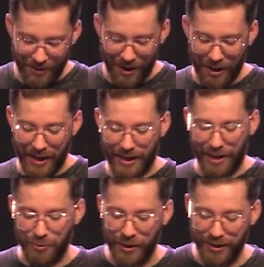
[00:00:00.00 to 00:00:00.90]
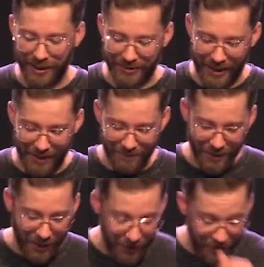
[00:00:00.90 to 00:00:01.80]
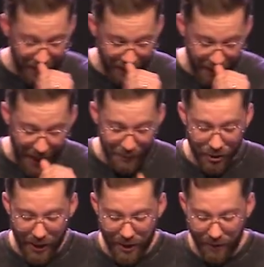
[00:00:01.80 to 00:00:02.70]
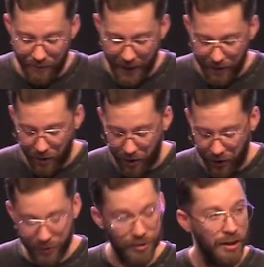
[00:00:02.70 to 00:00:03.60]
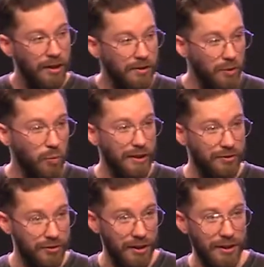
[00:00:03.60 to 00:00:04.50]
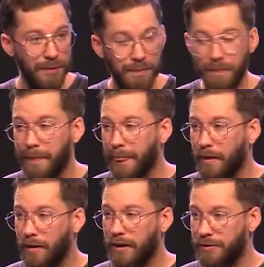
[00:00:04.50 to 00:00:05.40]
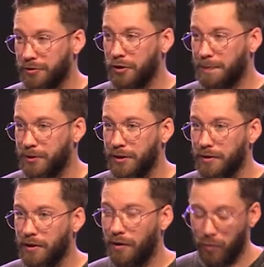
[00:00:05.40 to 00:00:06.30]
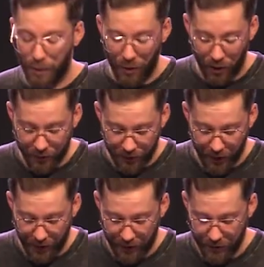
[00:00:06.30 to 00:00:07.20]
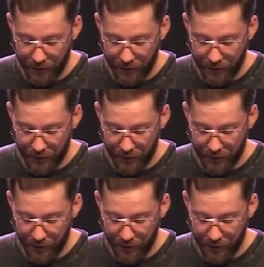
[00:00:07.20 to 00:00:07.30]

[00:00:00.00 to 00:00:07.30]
All right, and I realize that understand that I am trying to convey the heart that we see in Scripture of what Paul is saying.